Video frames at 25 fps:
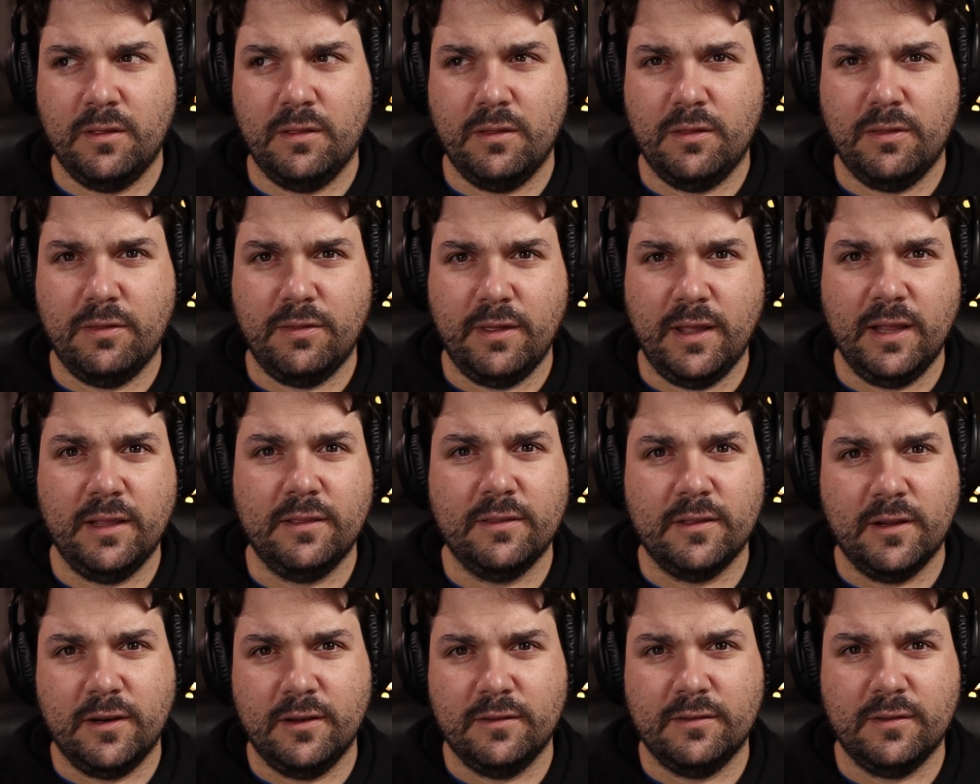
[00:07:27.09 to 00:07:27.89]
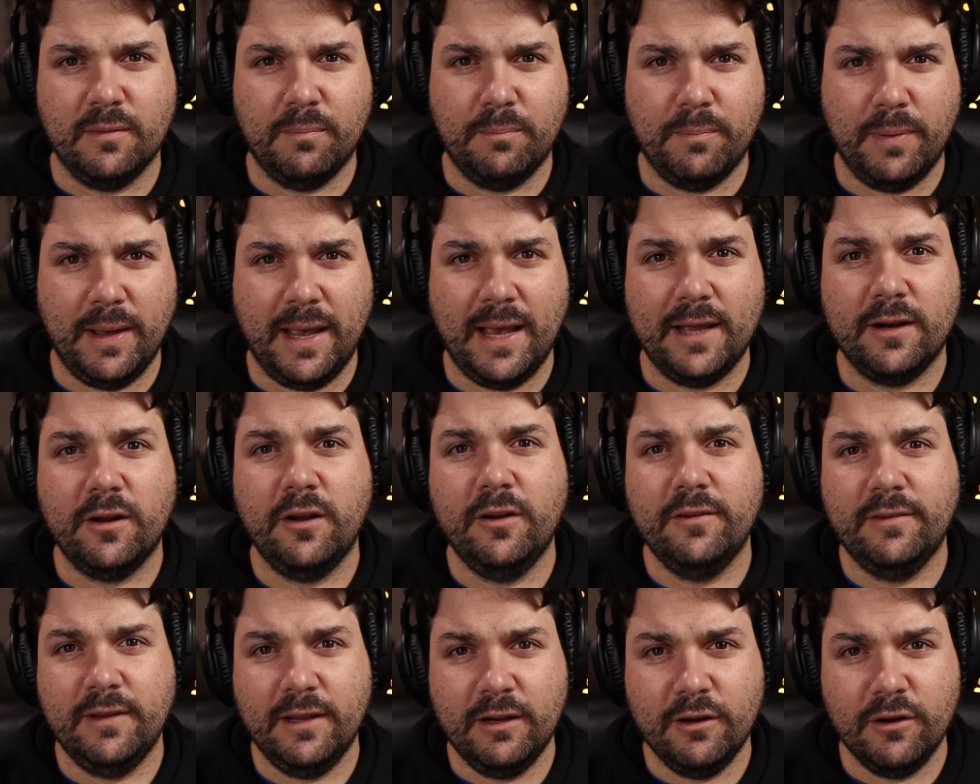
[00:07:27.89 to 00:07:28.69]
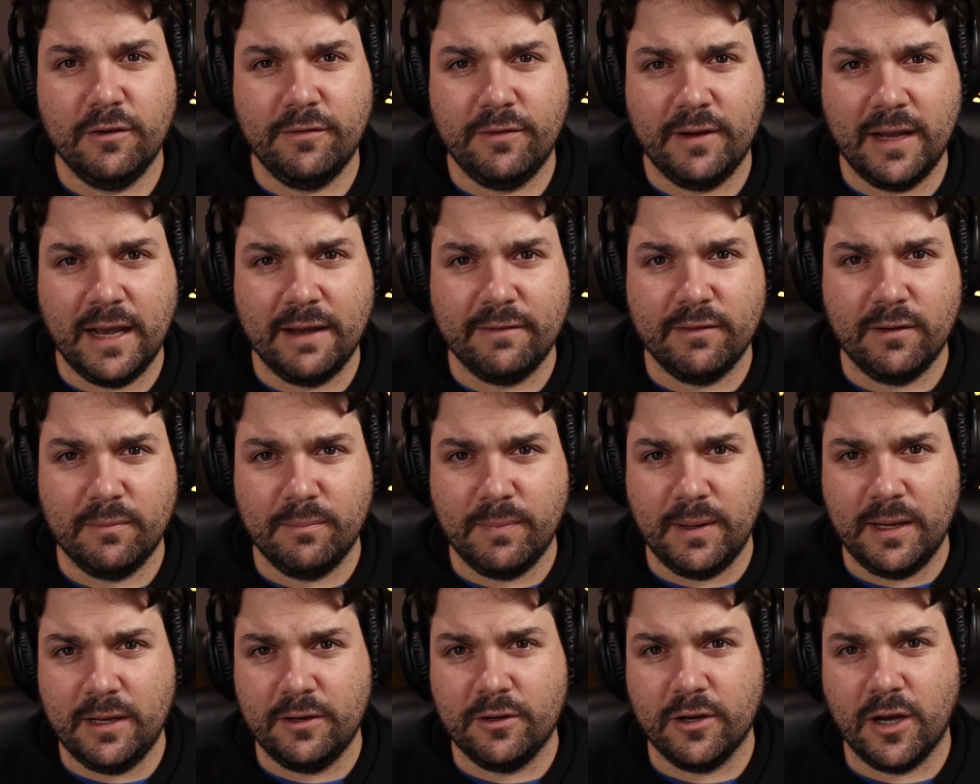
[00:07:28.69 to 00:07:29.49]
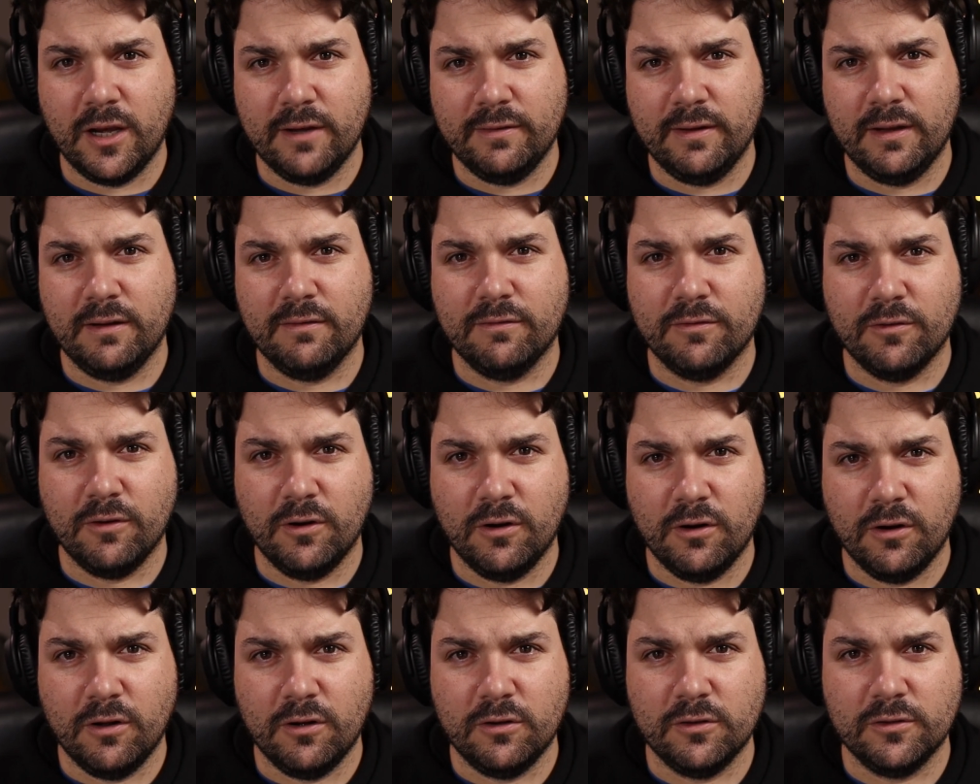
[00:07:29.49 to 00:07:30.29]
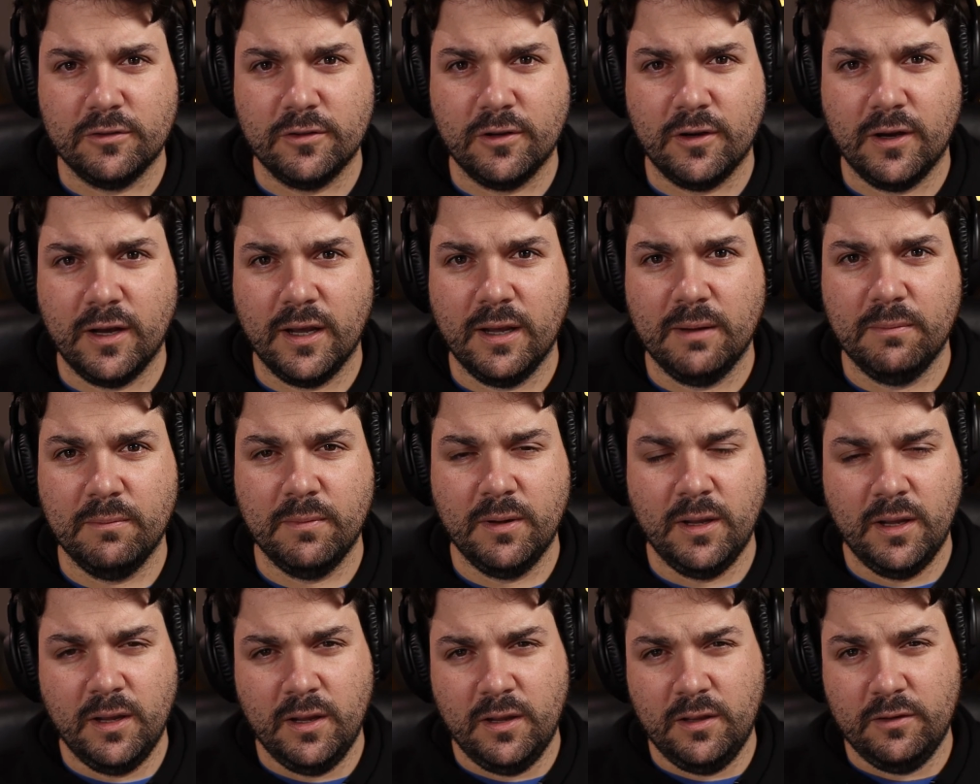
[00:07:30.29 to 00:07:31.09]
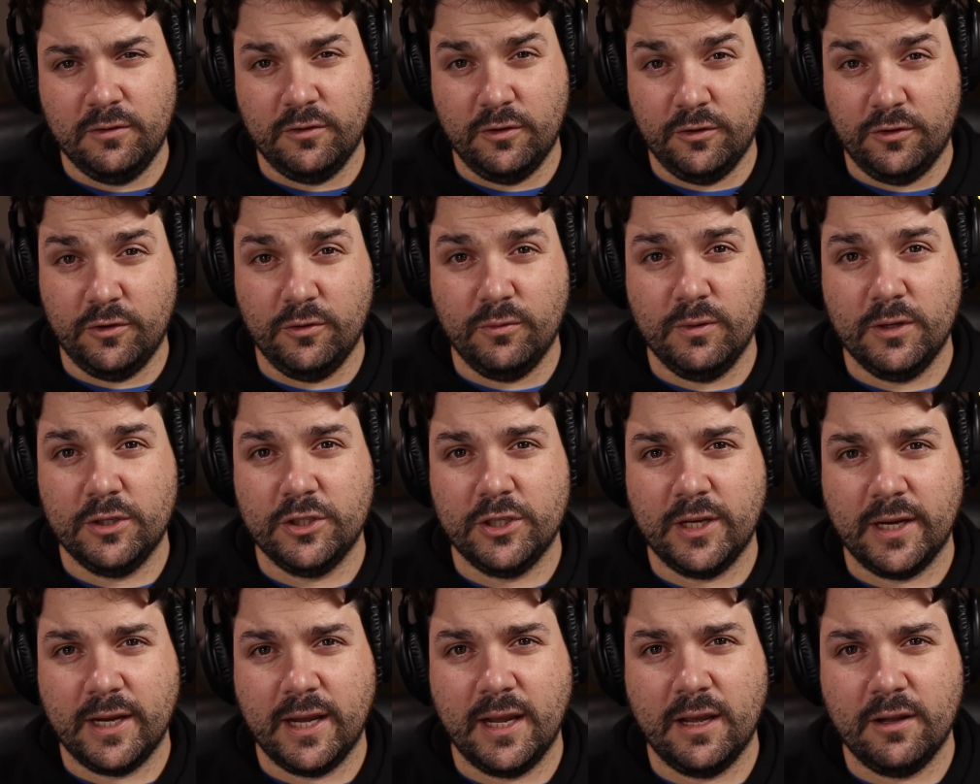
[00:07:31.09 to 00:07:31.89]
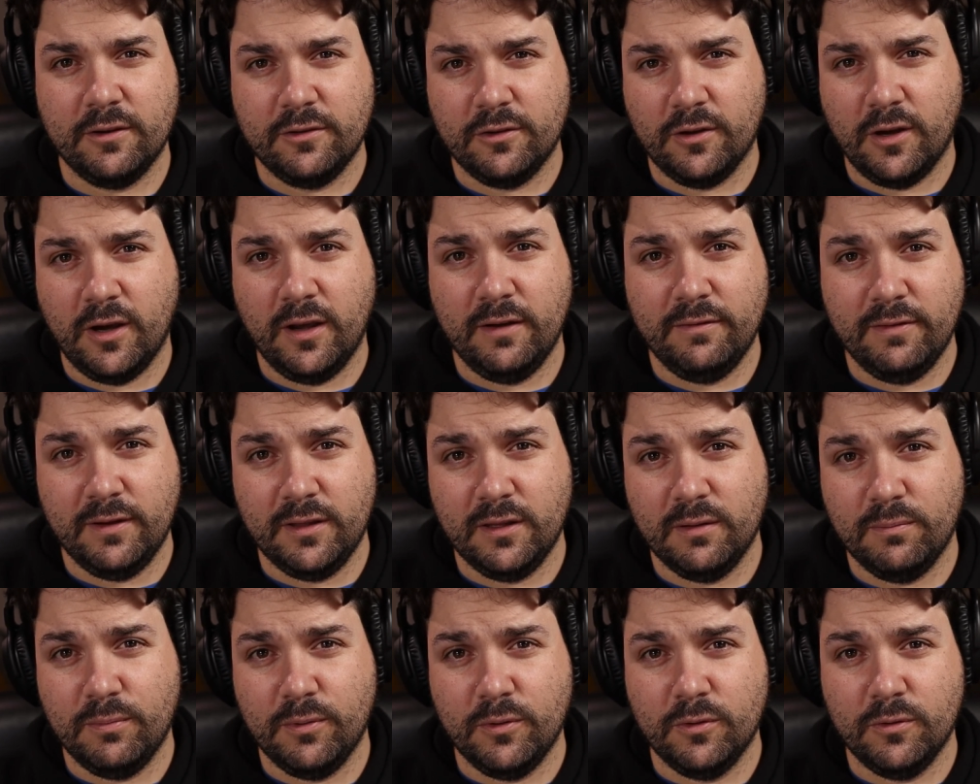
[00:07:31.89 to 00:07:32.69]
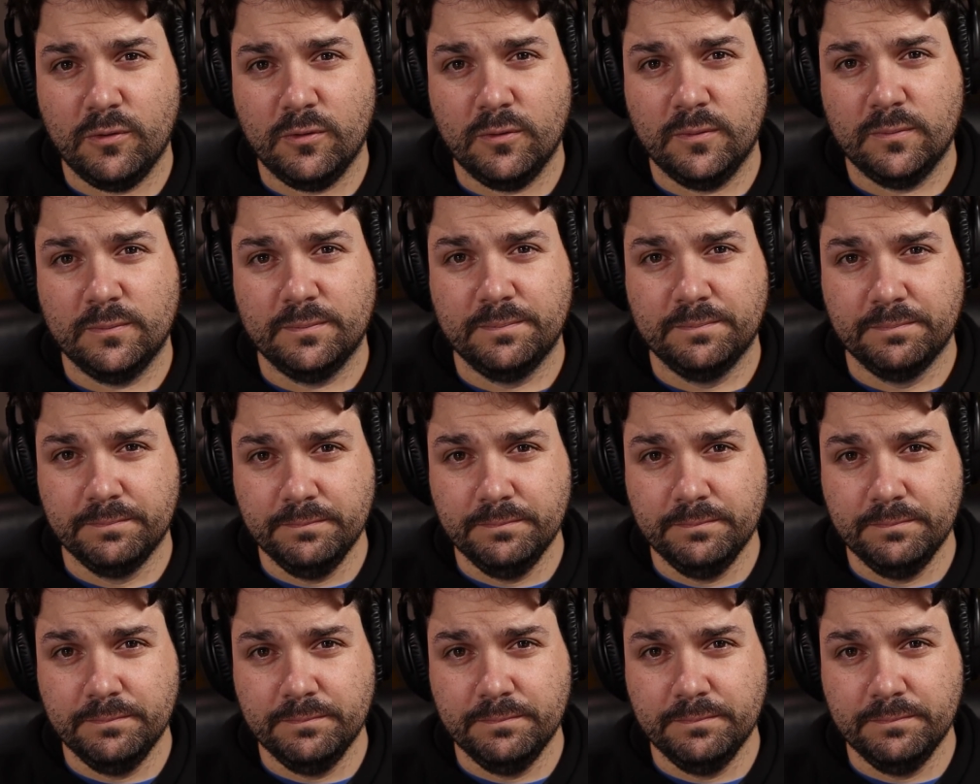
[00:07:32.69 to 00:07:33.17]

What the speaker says: think that it's a bad idea if you haven't been diving for a long time to do a checkout dive in the pool